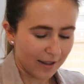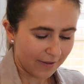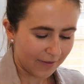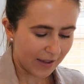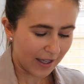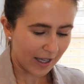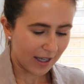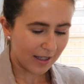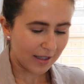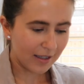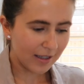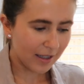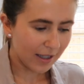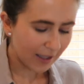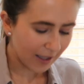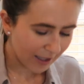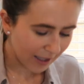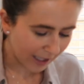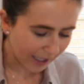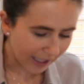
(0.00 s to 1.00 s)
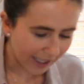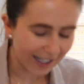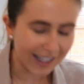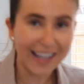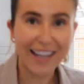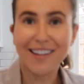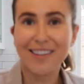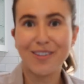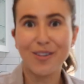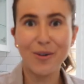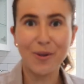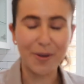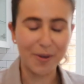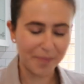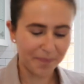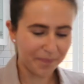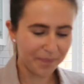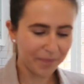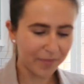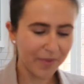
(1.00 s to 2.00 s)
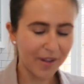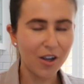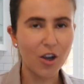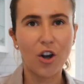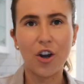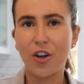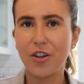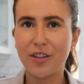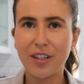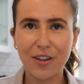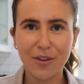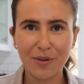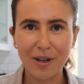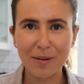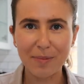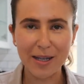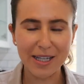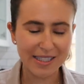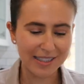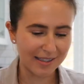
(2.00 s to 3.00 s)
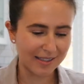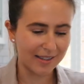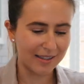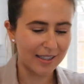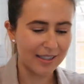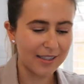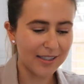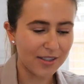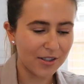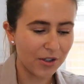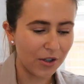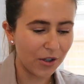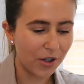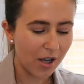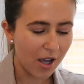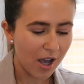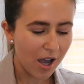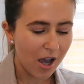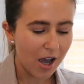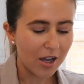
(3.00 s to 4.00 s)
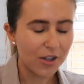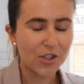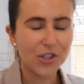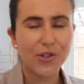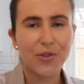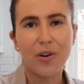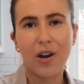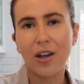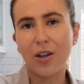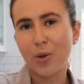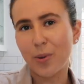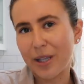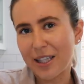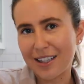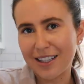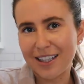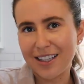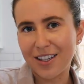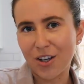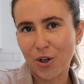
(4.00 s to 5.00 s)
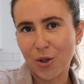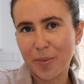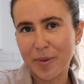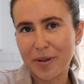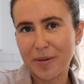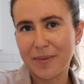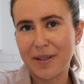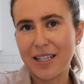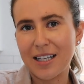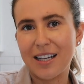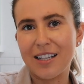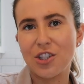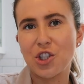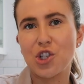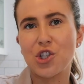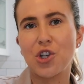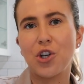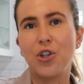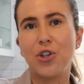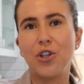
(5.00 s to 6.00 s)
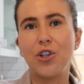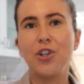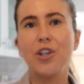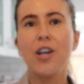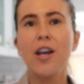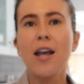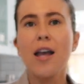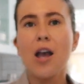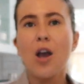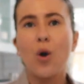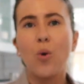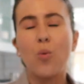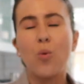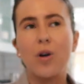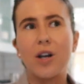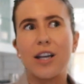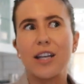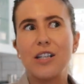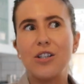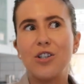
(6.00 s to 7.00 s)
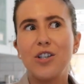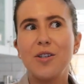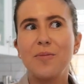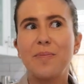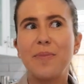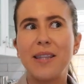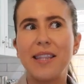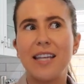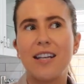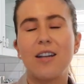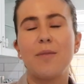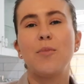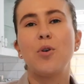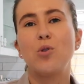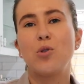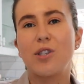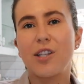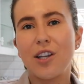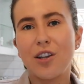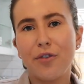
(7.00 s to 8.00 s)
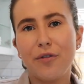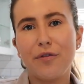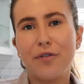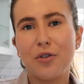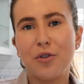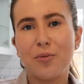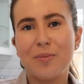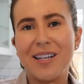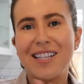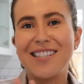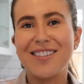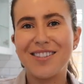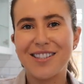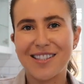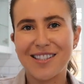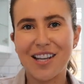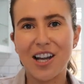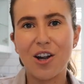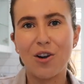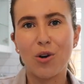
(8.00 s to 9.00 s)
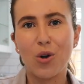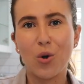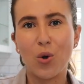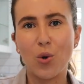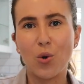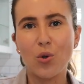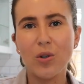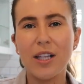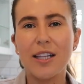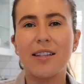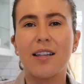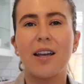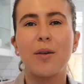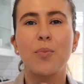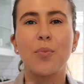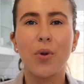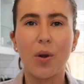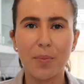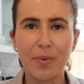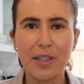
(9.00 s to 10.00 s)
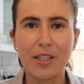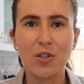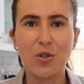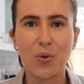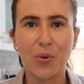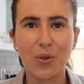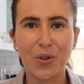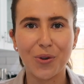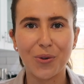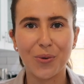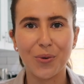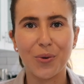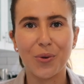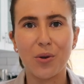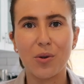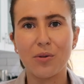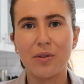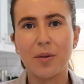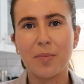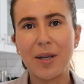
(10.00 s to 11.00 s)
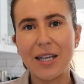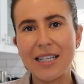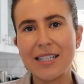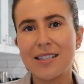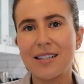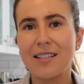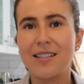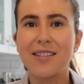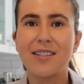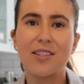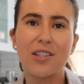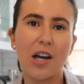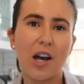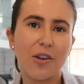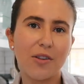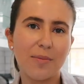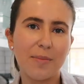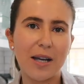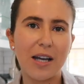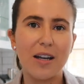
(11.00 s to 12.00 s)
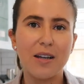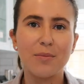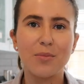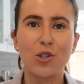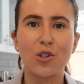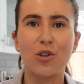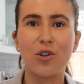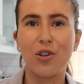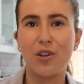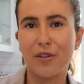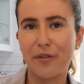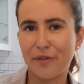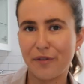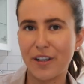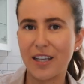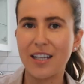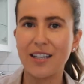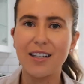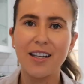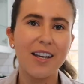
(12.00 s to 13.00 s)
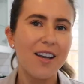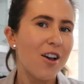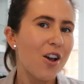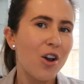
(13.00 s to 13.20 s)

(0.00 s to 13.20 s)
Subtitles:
Then heading out the door. Only three pieces in this, so I just thought I'd quickly open them here and show you what I got. But then I'm also going to film a Zara haul and like properly talk you through all the pieces, style them up, show you the fit,